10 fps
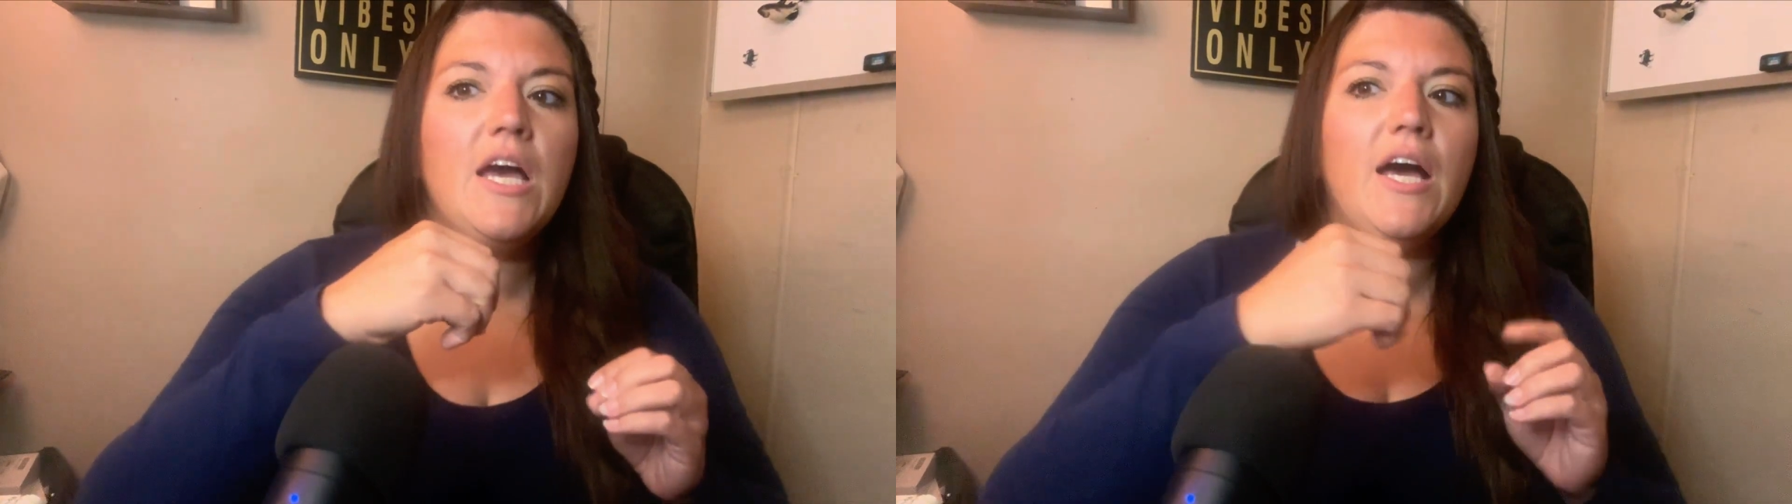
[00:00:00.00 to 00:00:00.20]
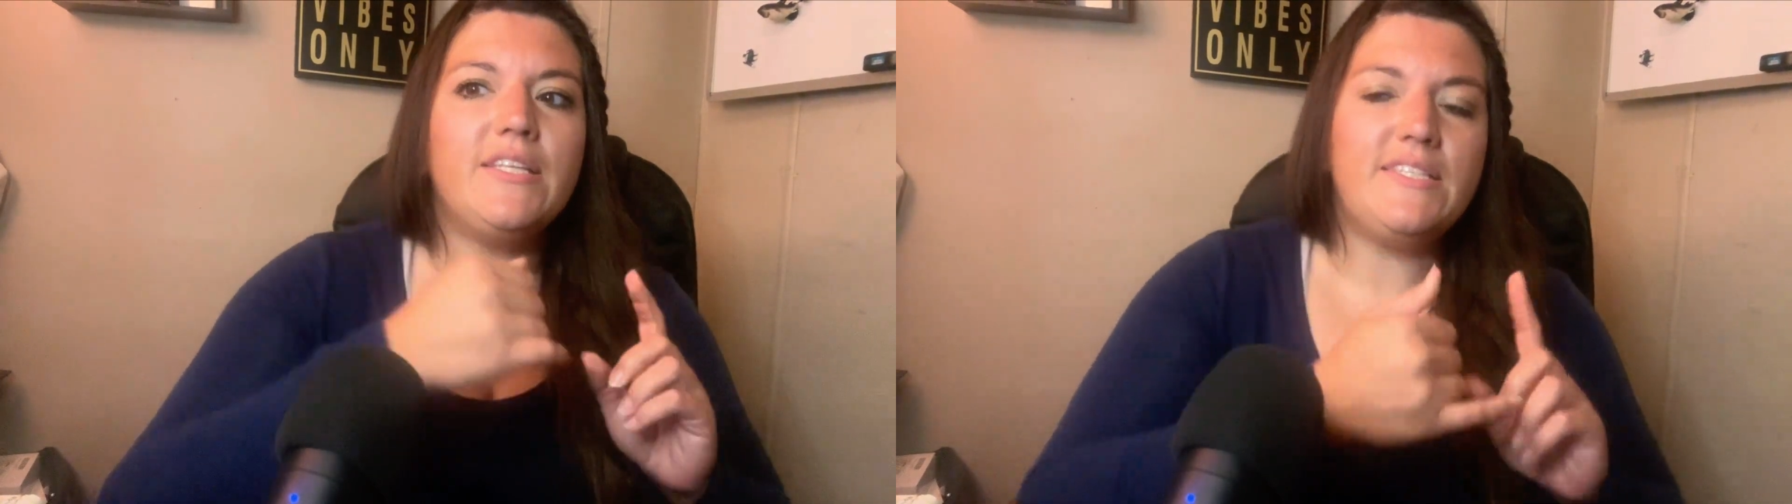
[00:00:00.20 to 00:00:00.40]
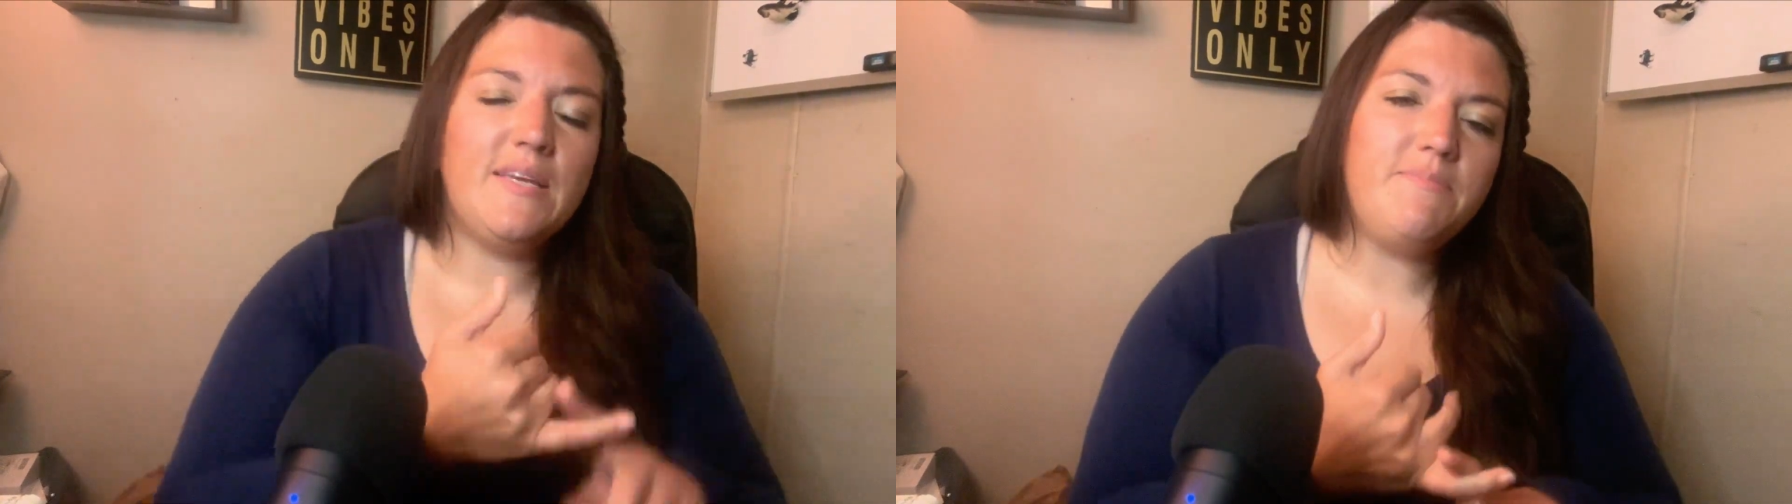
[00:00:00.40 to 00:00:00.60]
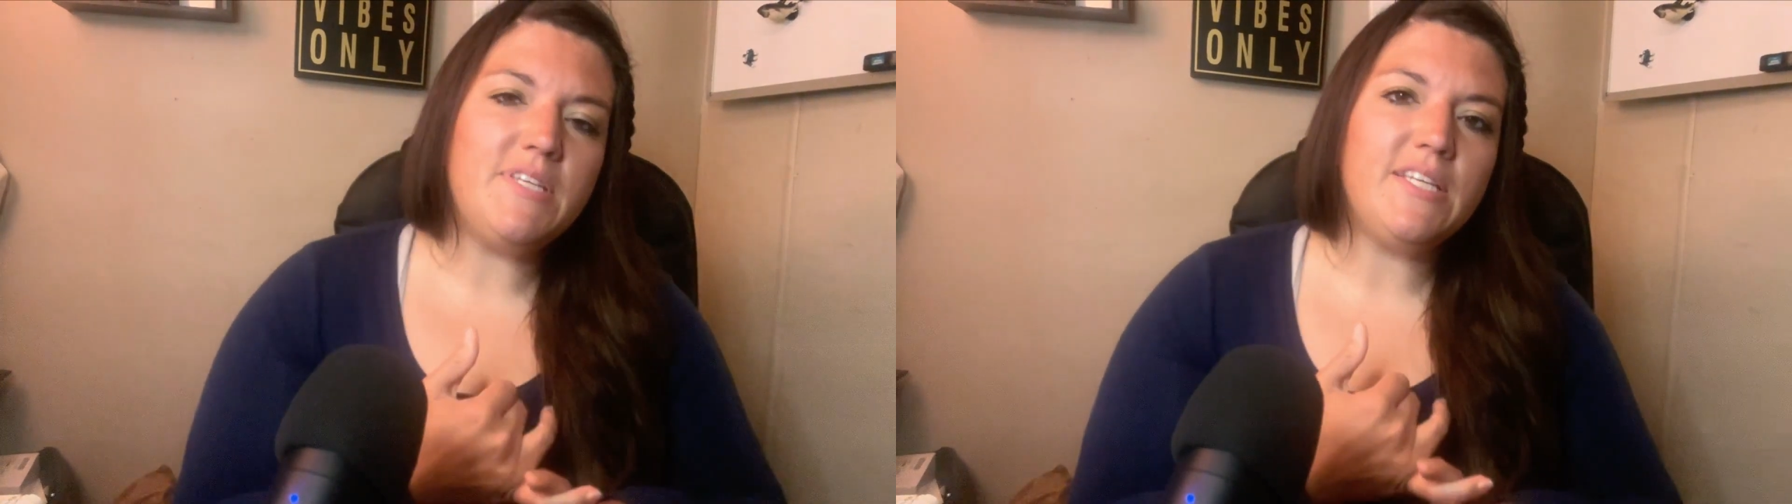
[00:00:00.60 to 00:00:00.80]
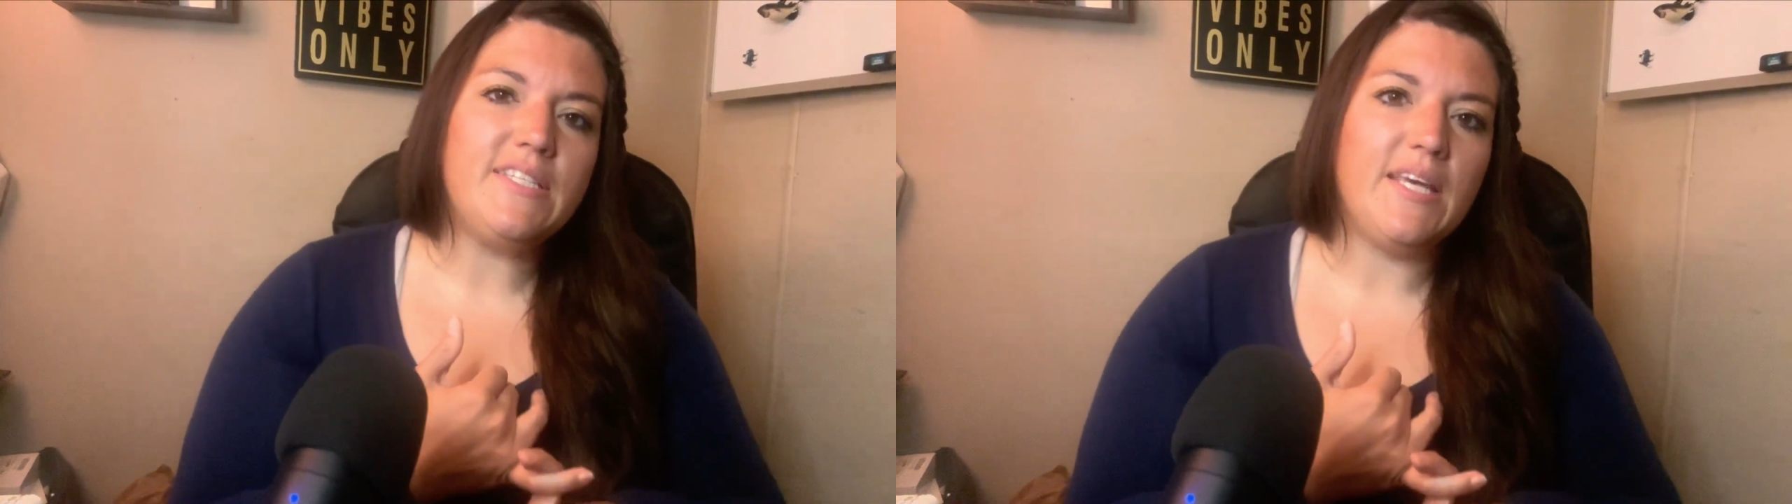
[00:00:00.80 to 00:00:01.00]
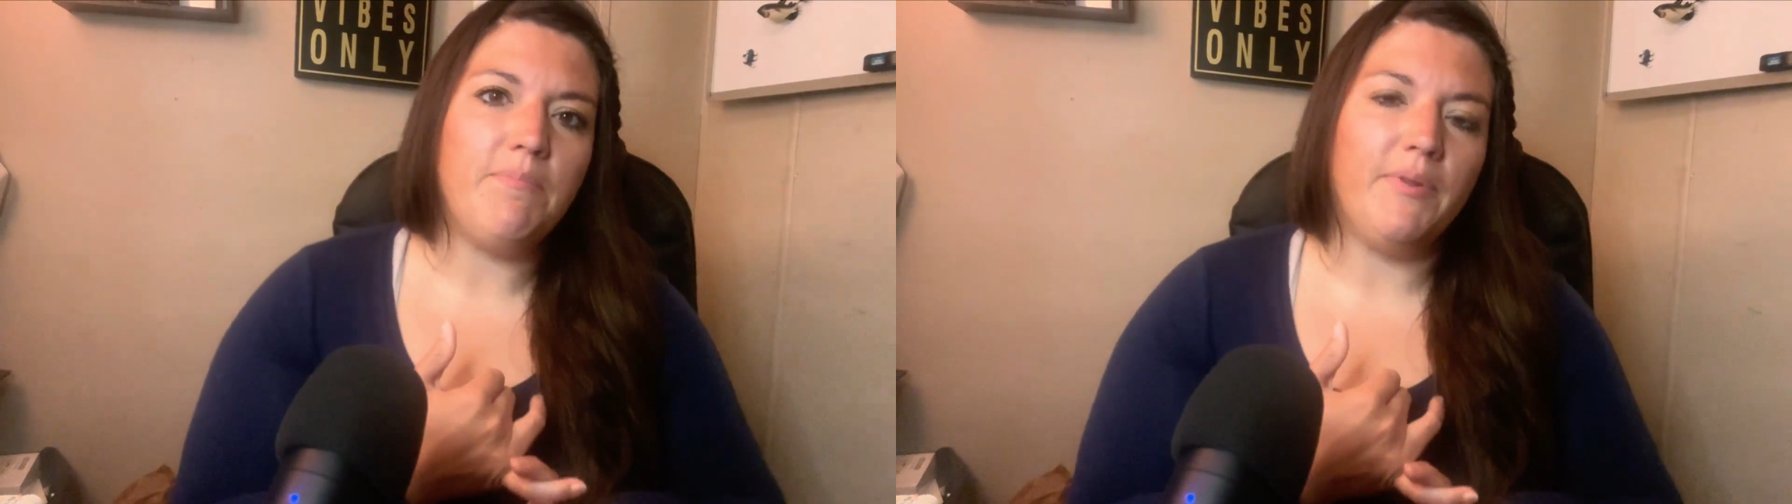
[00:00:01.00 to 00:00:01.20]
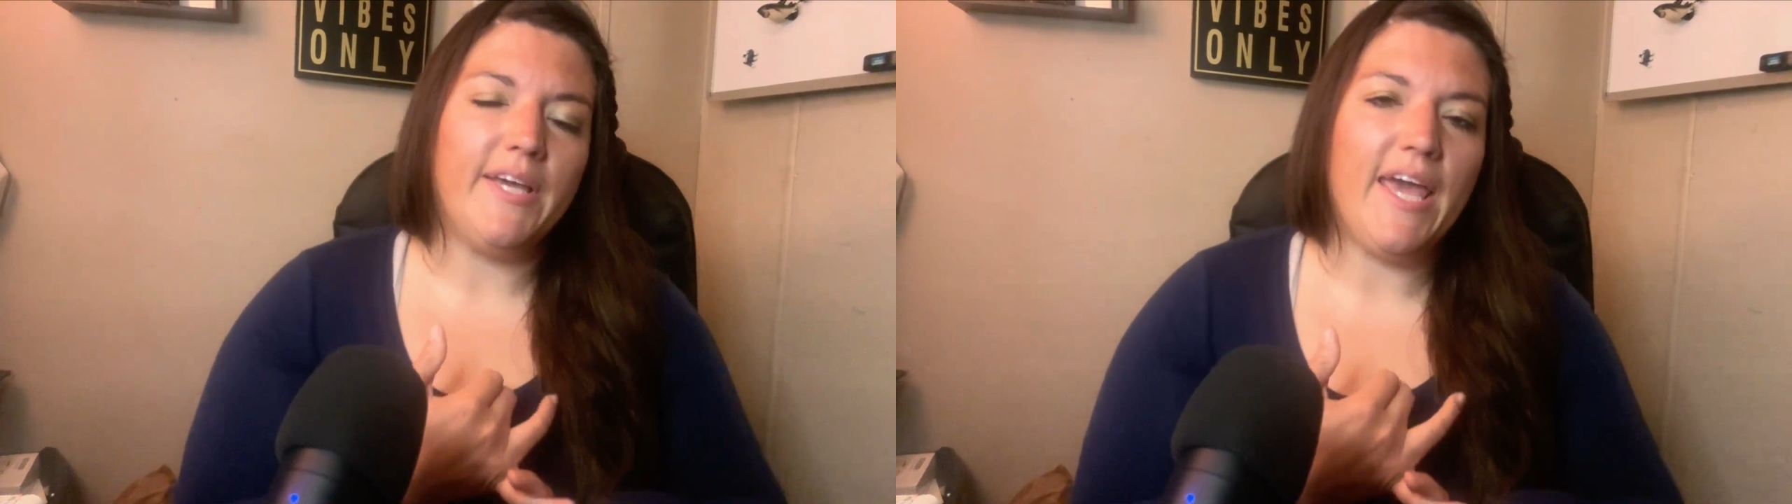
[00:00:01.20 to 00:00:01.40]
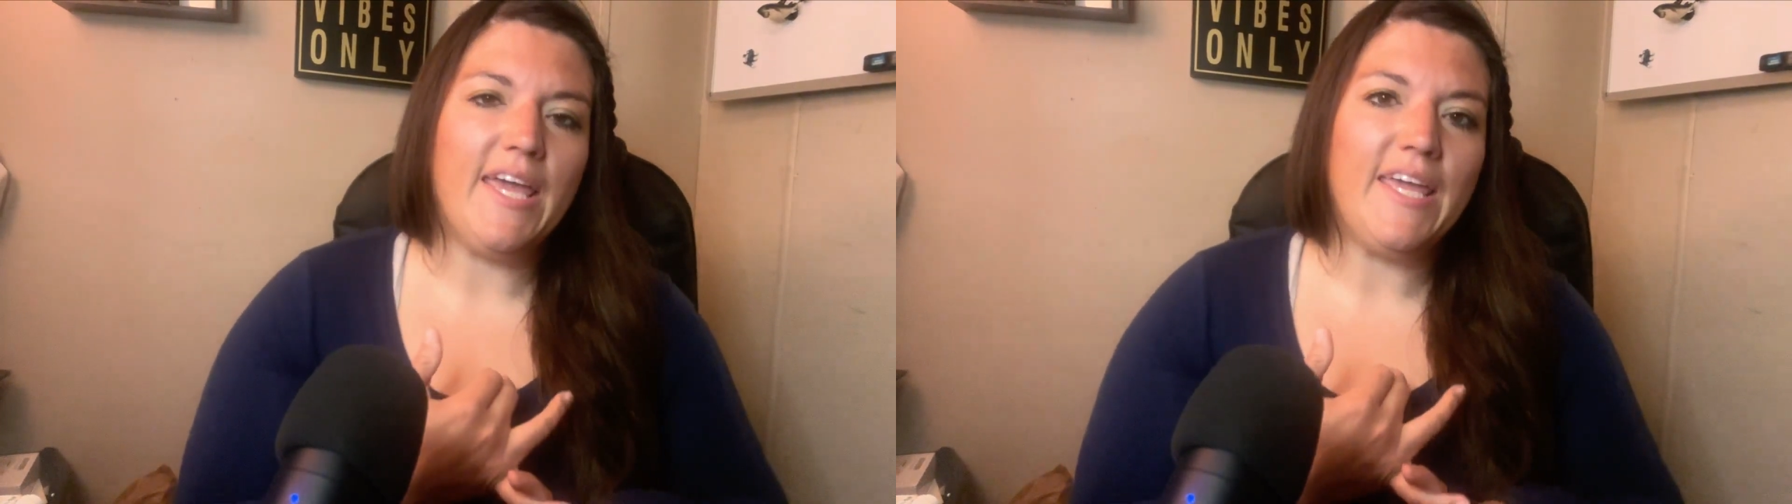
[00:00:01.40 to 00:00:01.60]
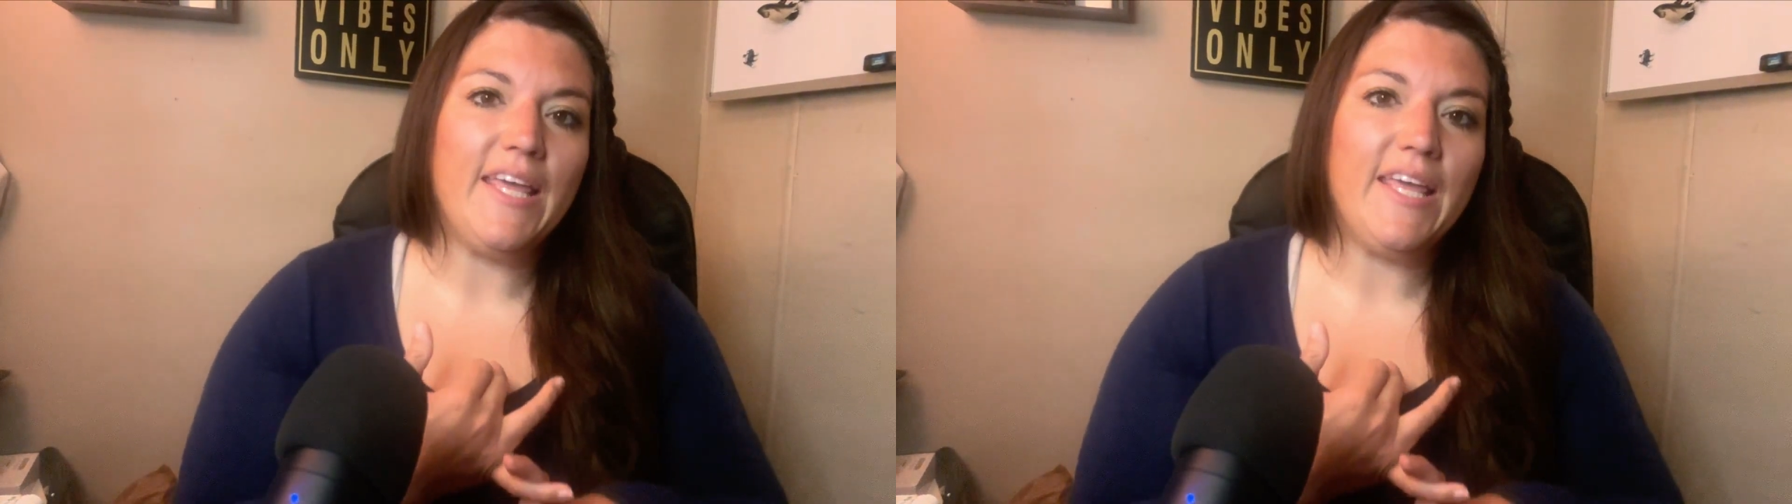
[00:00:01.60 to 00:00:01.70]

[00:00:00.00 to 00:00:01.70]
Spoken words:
attempting to implicate